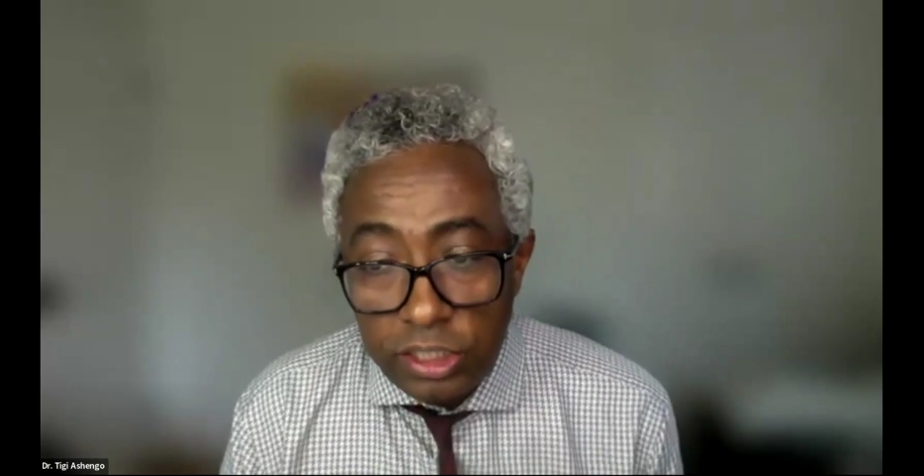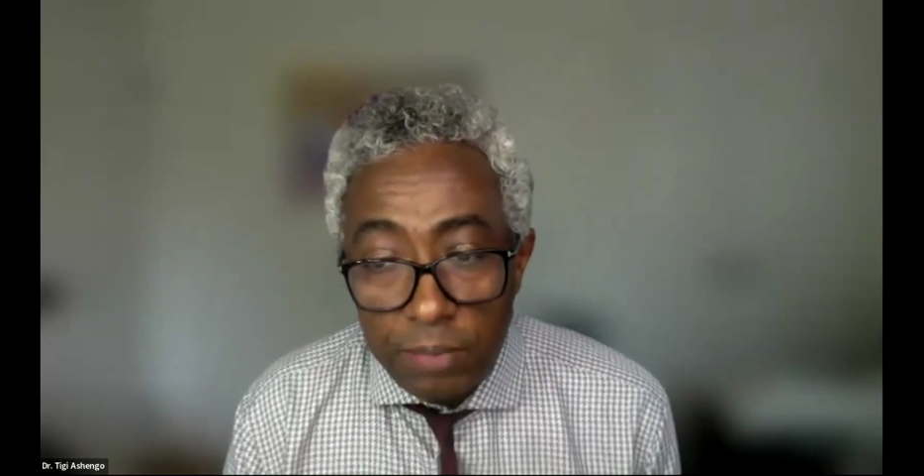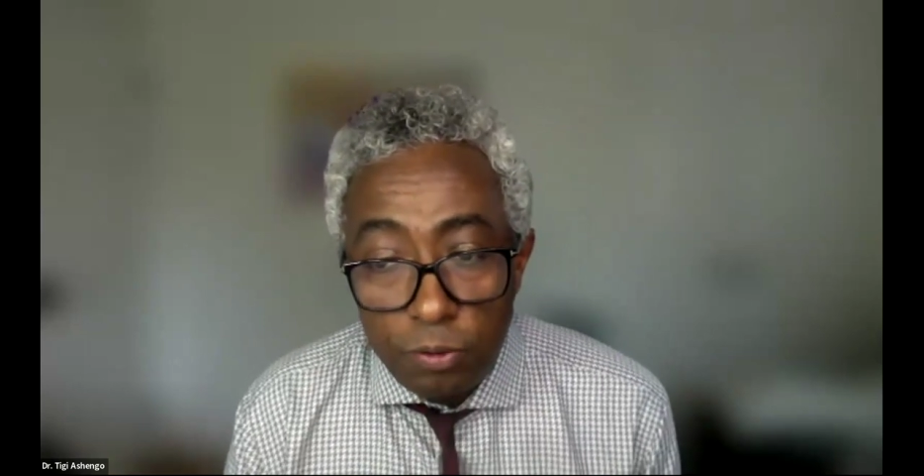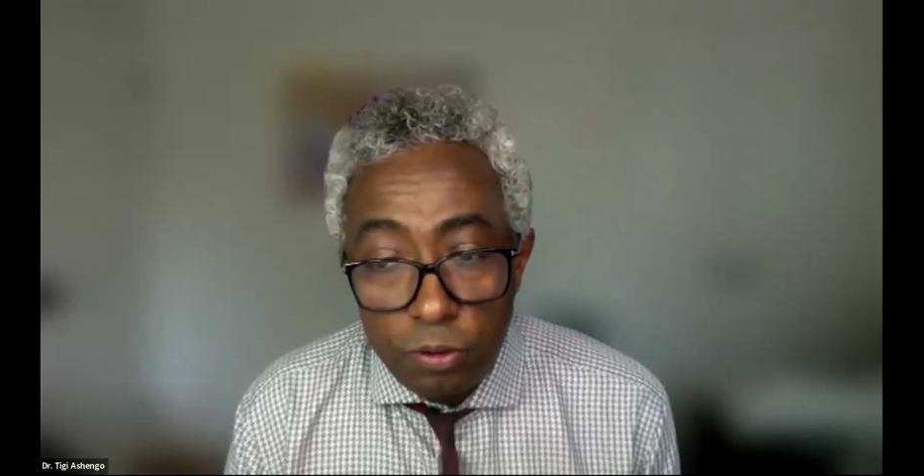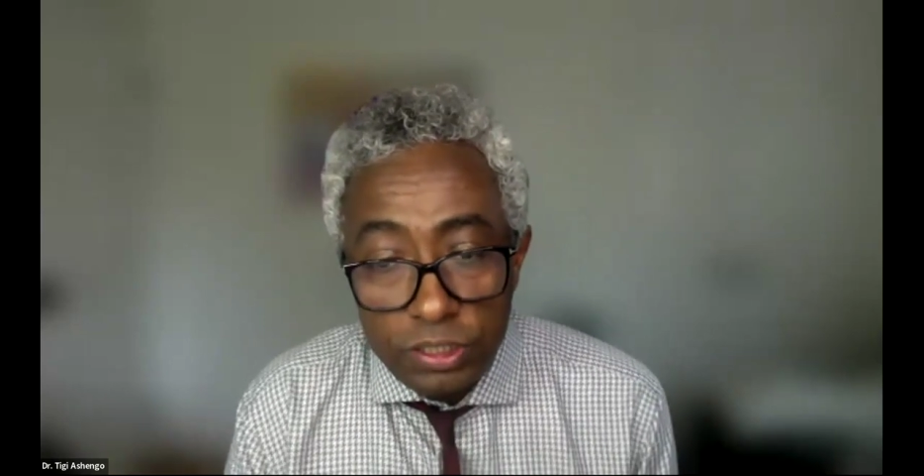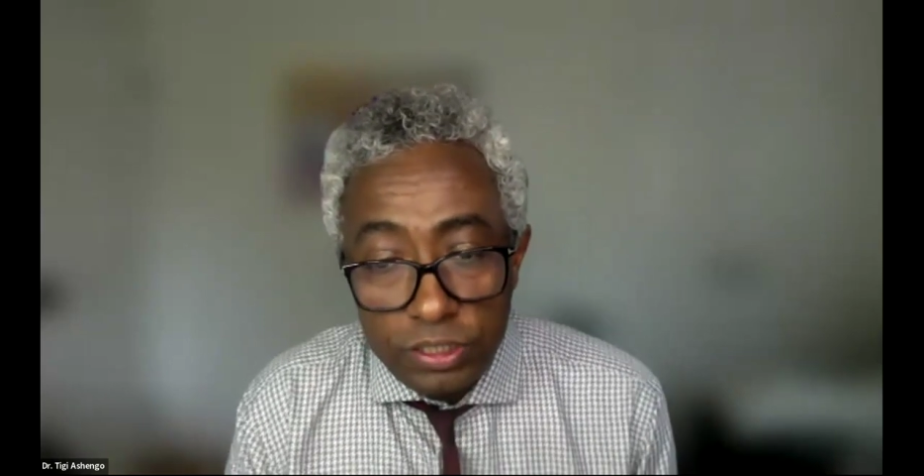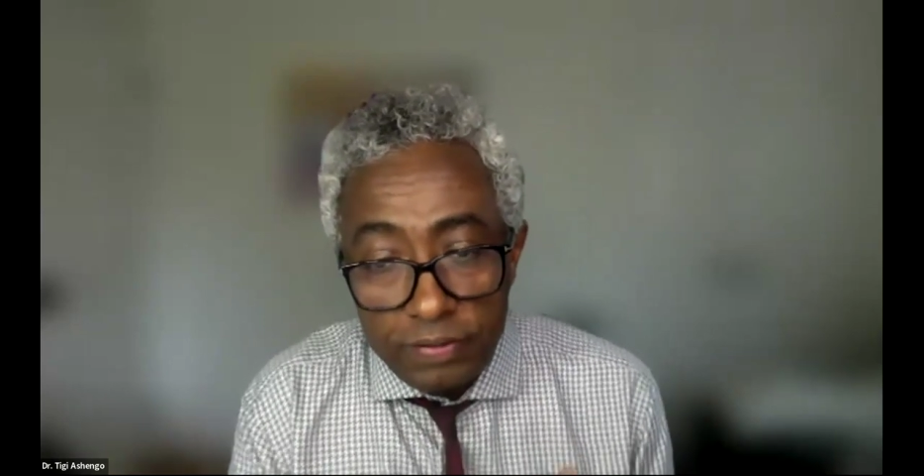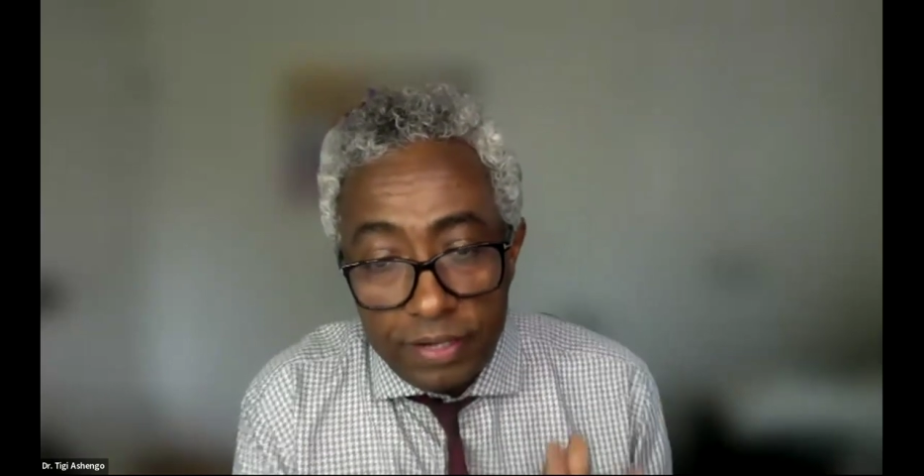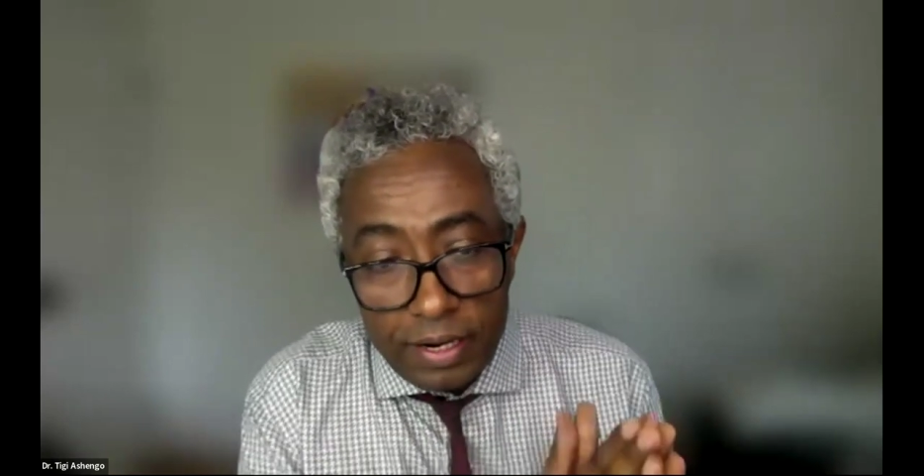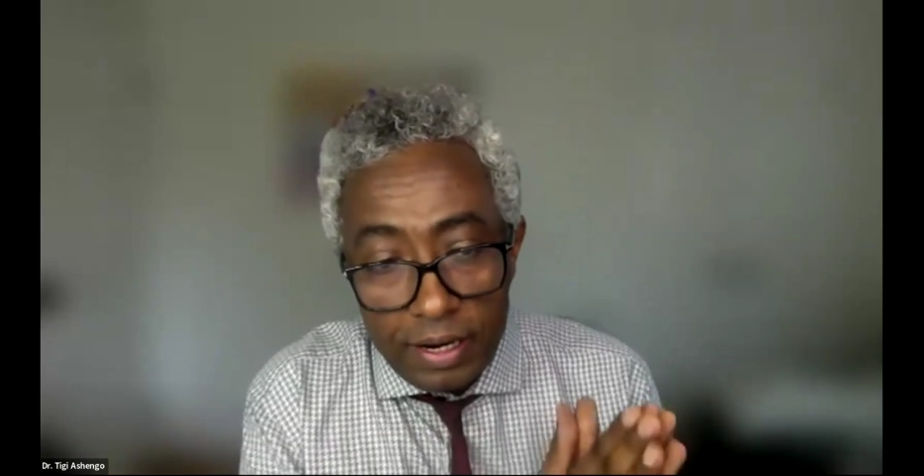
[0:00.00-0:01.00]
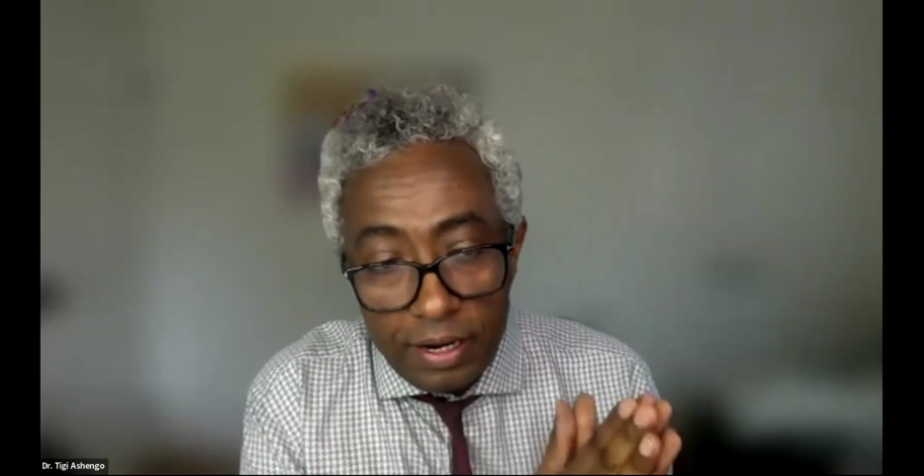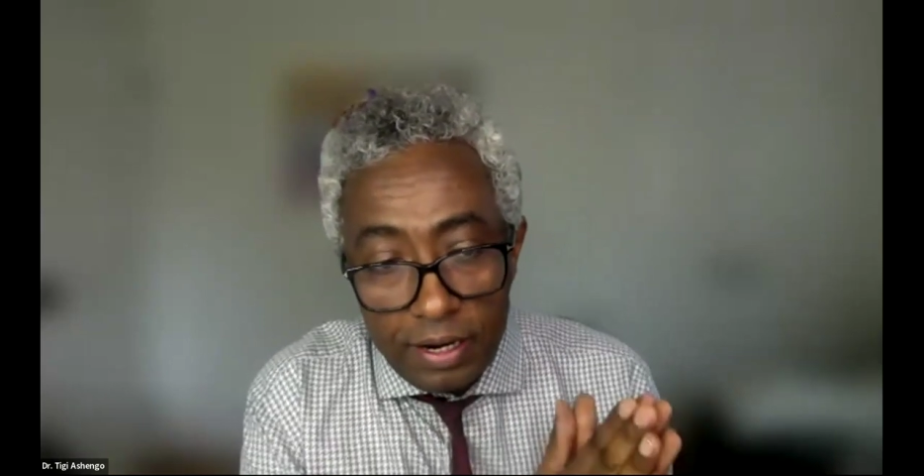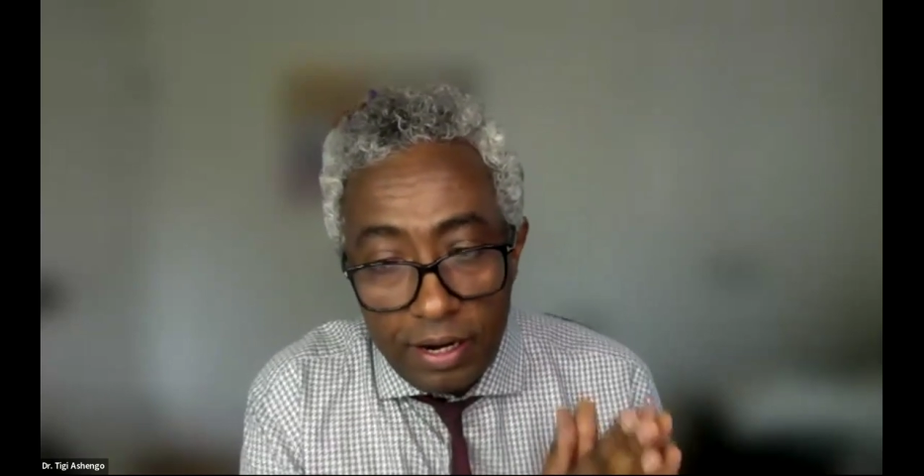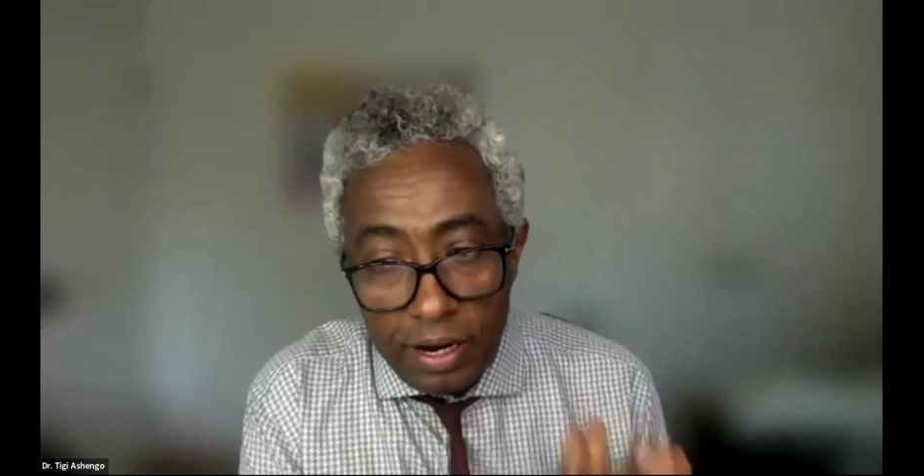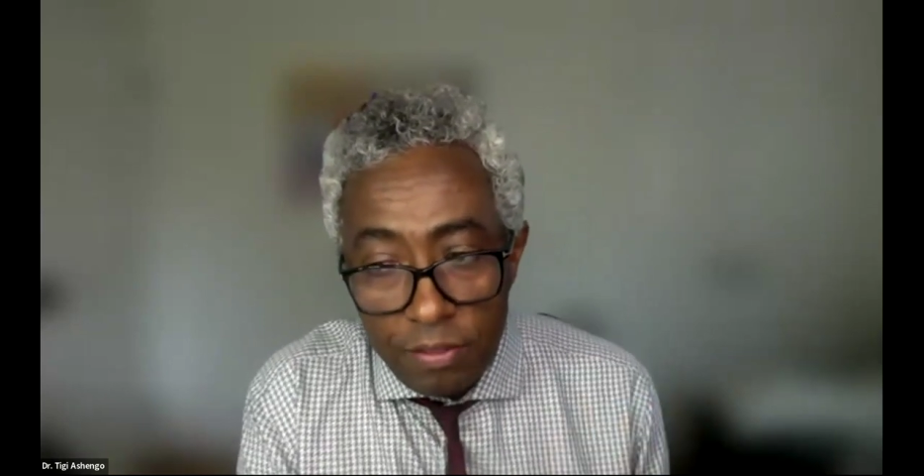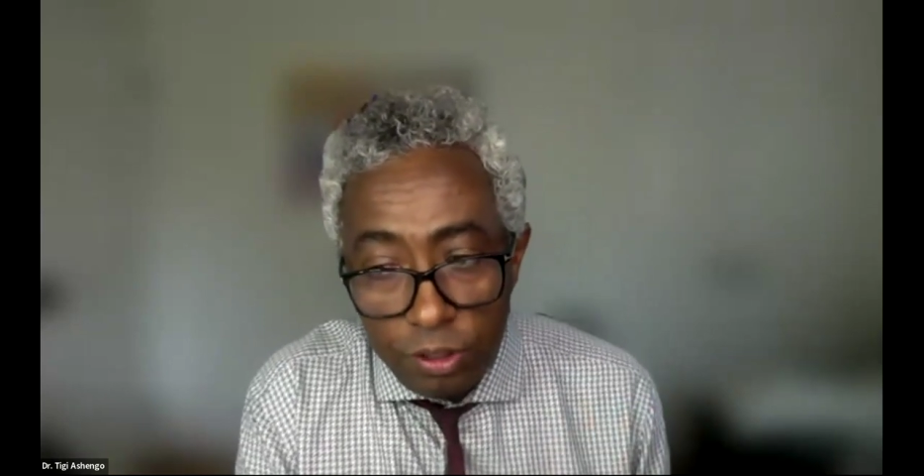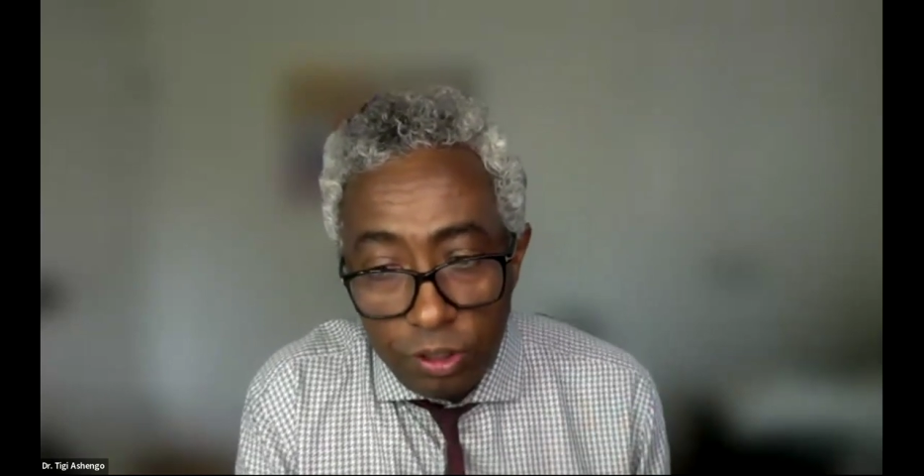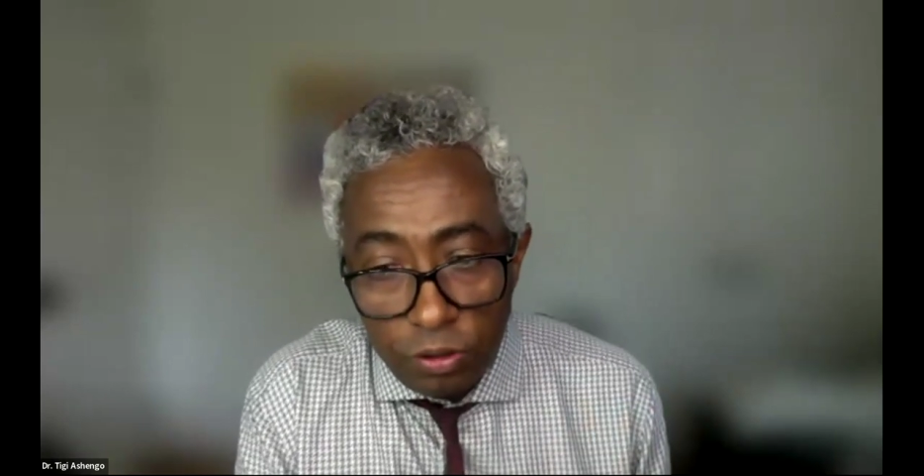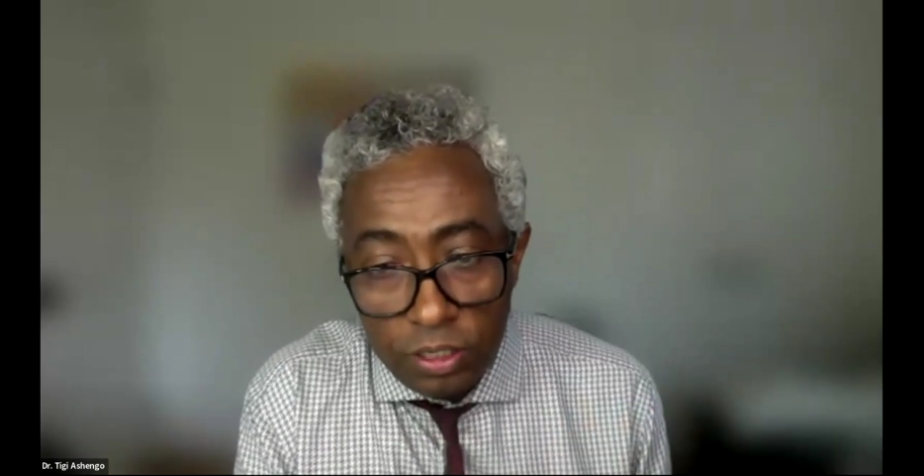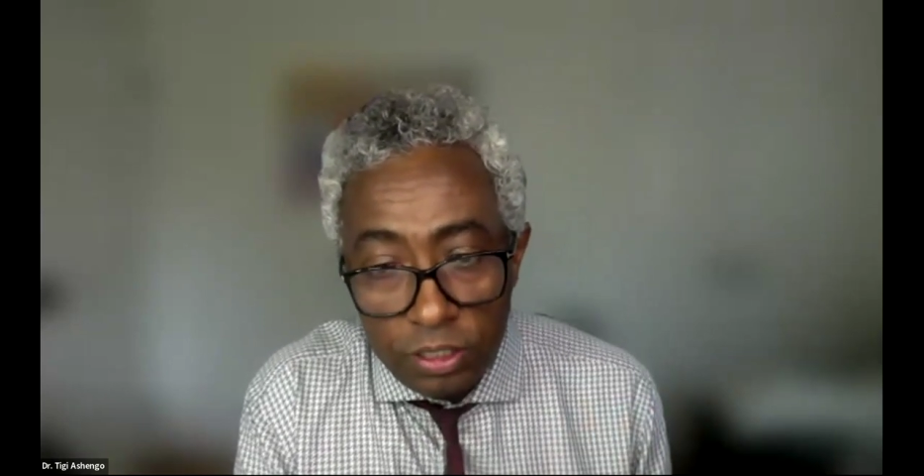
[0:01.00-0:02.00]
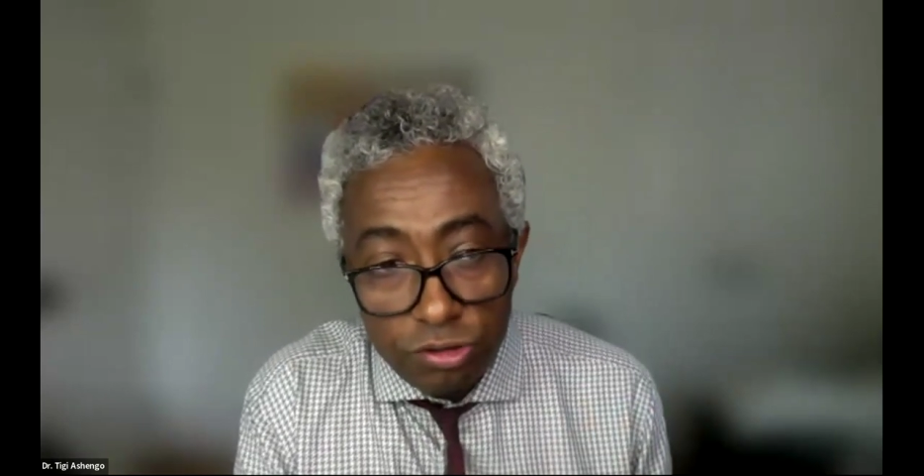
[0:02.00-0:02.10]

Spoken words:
demonstrate that ethical